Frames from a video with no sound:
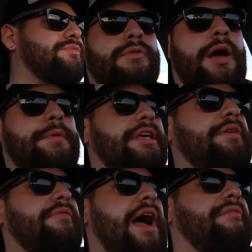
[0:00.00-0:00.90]
I'm gonna
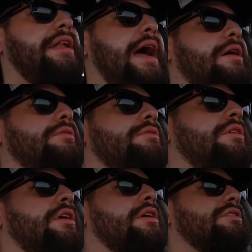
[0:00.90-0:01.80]
keep vibing out
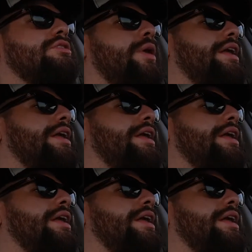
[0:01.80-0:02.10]
to El